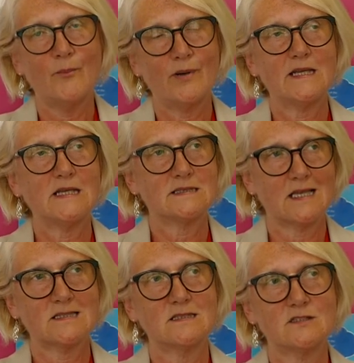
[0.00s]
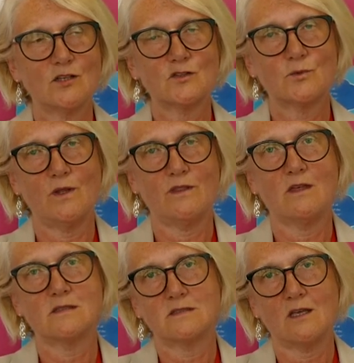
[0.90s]
please get in touch with
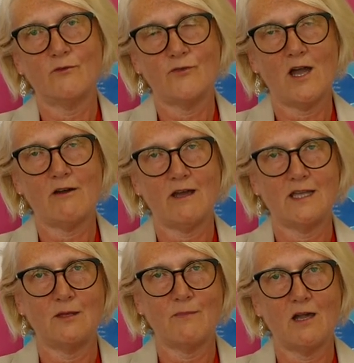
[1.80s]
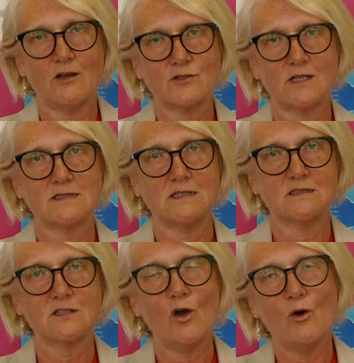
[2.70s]
us via our email
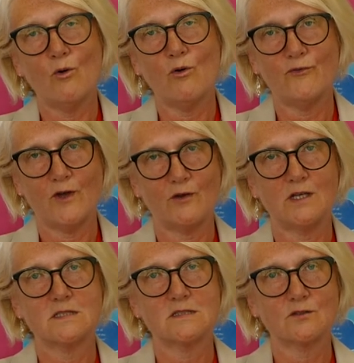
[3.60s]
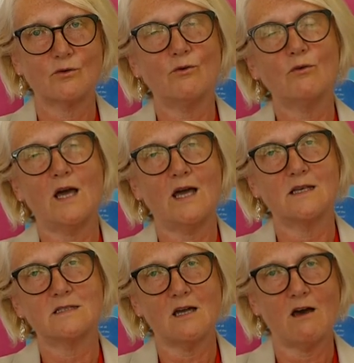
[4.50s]
addresses or phone into school
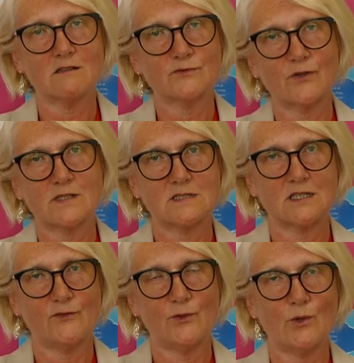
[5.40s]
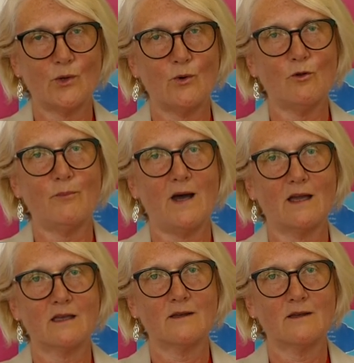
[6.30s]
and ask for us to give you a call back.